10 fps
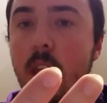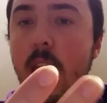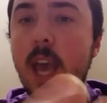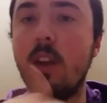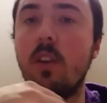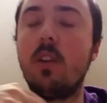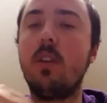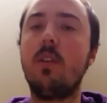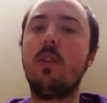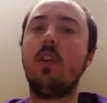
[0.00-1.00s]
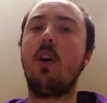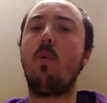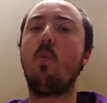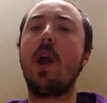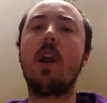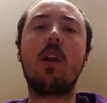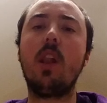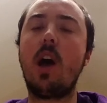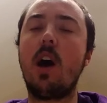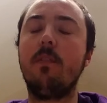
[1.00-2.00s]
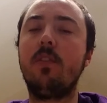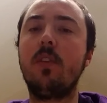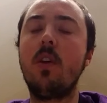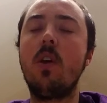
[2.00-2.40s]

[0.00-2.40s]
And, wear gloves.